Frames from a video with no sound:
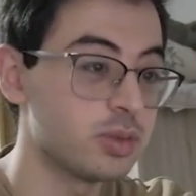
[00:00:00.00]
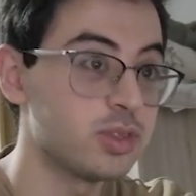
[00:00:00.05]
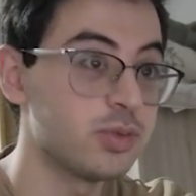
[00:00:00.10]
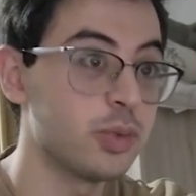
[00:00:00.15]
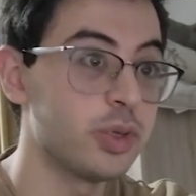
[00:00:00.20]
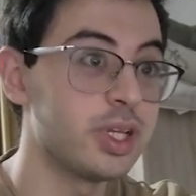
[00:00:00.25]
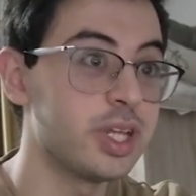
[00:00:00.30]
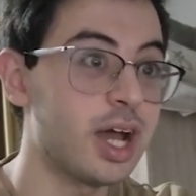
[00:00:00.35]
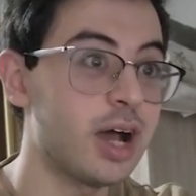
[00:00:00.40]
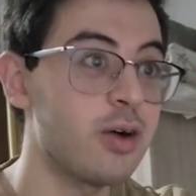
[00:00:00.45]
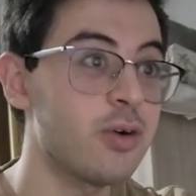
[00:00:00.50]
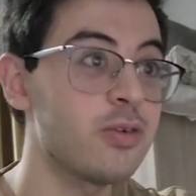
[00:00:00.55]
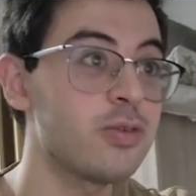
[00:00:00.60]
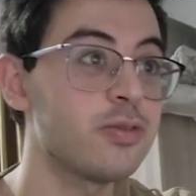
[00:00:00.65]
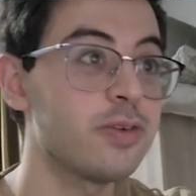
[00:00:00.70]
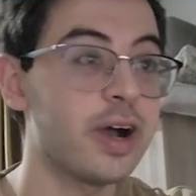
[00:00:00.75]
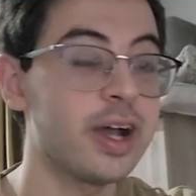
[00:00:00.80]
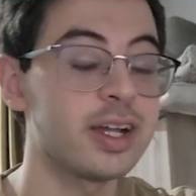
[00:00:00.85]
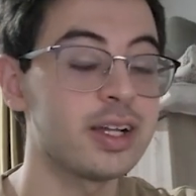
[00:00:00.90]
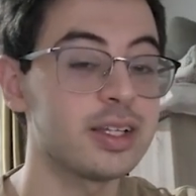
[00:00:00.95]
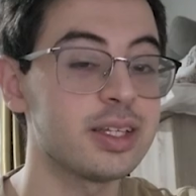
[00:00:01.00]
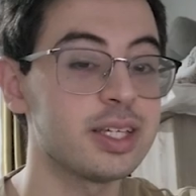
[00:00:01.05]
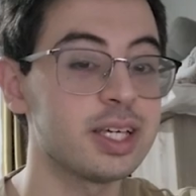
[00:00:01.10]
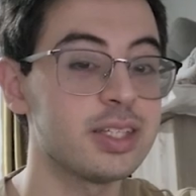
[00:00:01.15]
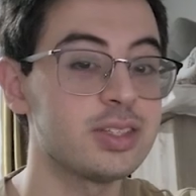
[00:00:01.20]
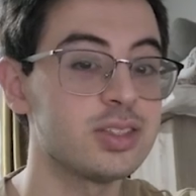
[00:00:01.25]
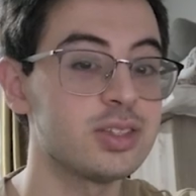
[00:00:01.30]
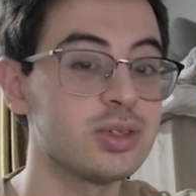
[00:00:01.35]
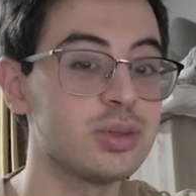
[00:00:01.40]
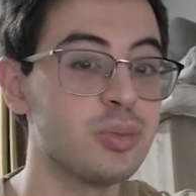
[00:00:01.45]
We now finally
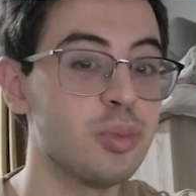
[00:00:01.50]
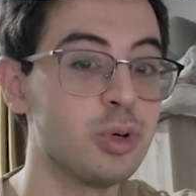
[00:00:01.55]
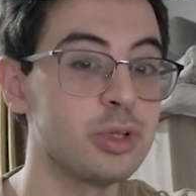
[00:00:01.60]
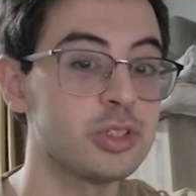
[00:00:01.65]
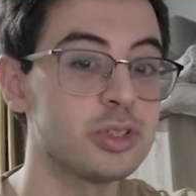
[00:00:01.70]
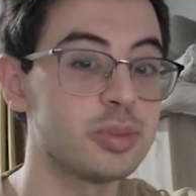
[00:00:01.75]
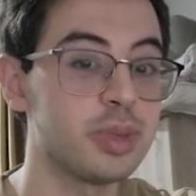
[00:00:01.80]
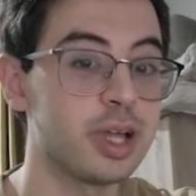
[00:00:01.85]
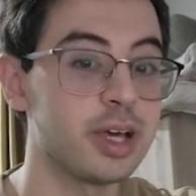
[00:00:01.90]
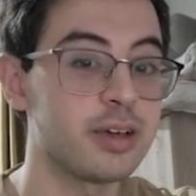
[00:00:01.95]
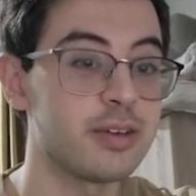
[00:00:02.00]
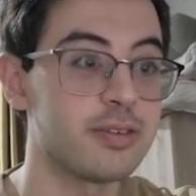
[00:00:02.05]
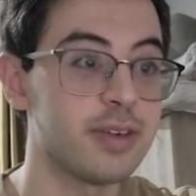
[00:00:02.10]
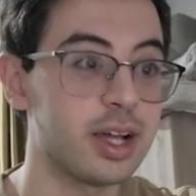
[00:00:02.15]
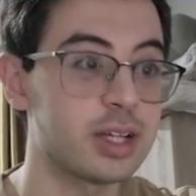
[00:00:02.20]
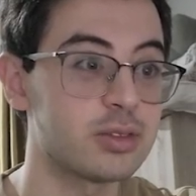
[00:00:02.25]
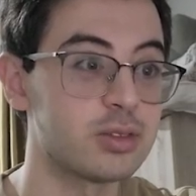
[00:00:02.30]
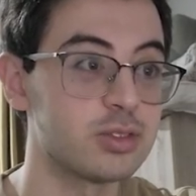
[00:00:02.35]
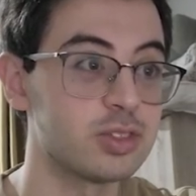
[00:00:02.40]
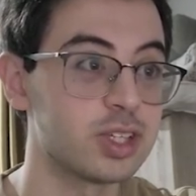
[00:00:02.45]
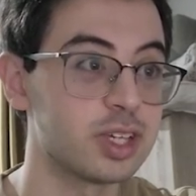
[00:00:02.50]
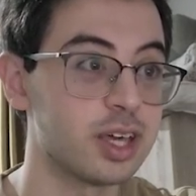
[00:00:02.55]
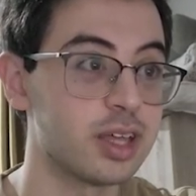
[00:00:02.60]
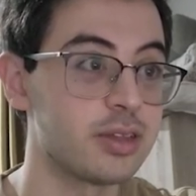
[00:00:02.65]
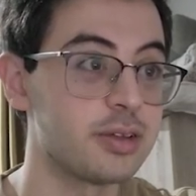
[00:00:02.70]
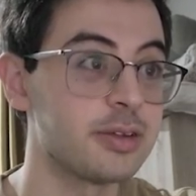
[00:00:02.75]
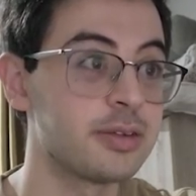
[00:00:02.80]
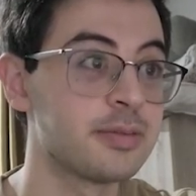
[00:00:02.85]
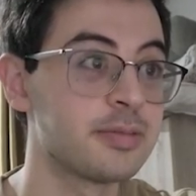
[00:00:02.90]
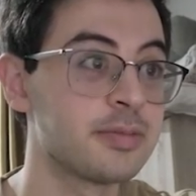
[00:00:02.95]
get to multiplying vectors
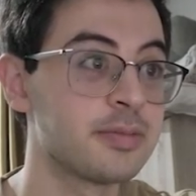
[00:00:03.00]
together.